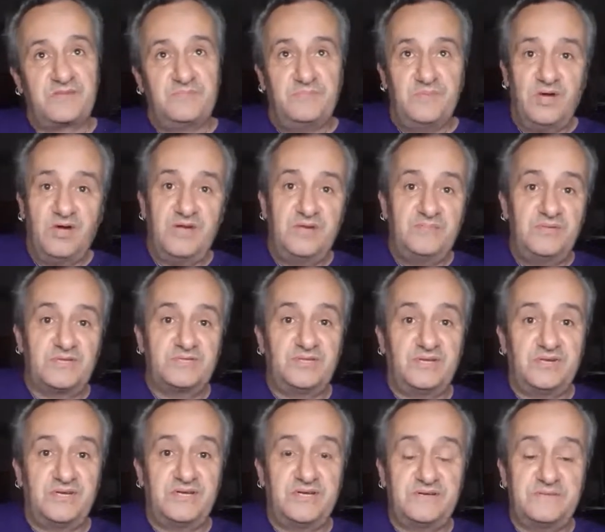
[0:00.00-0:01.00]
Martin
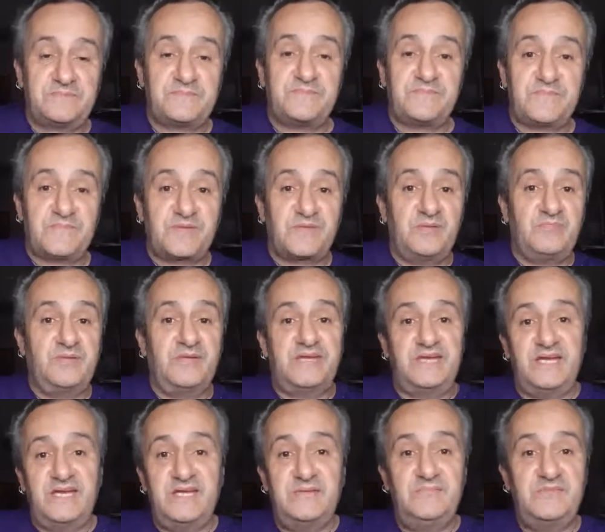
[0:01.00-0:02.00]
McDonagh
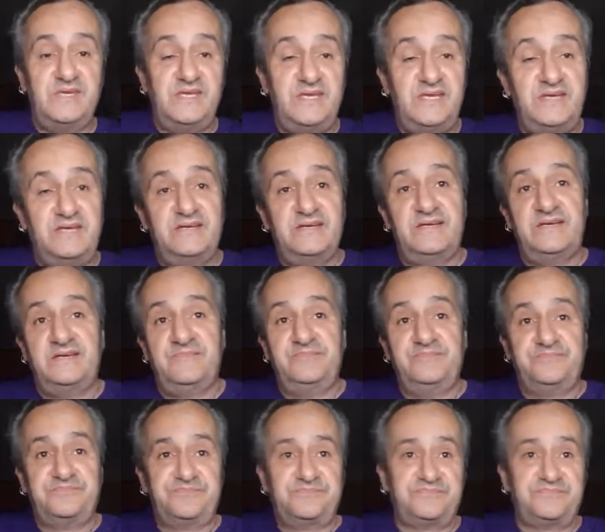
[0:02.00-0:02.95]
became the